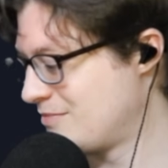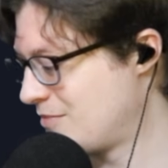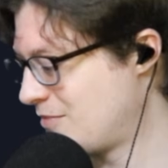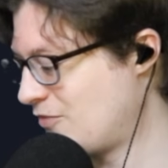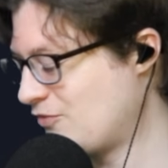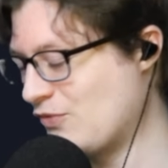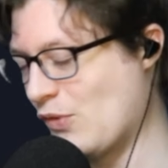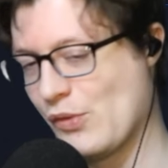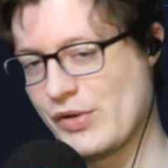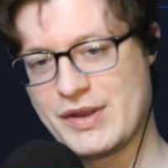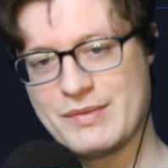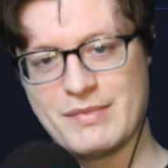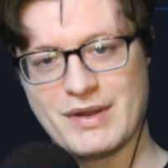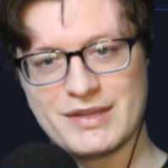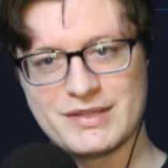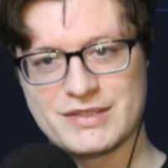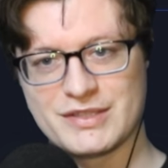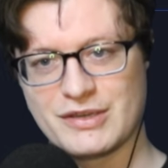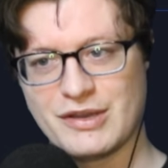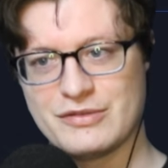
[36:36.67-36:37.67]
40
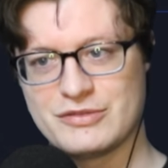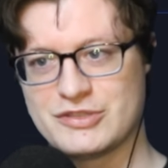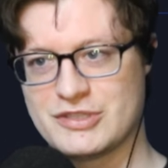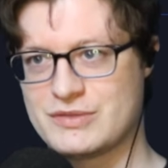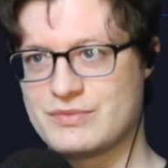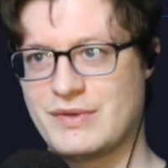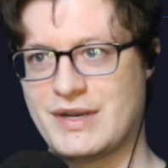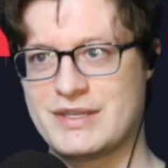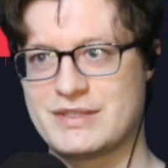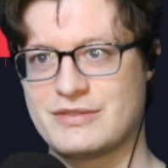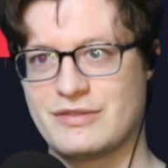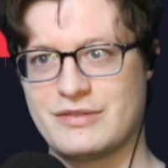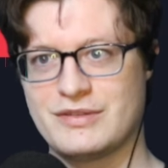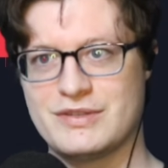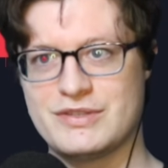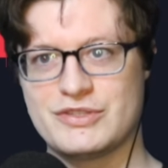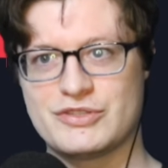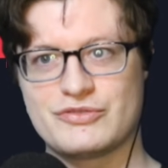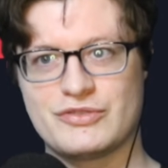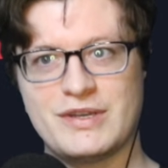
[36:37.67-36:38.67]
minutes ago, just when I started
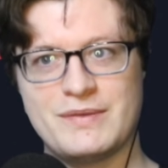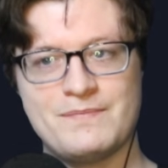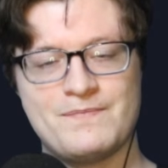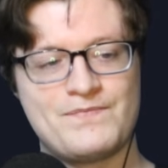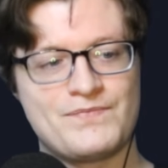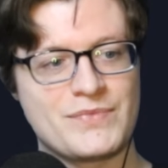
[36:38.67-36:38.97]
the stream.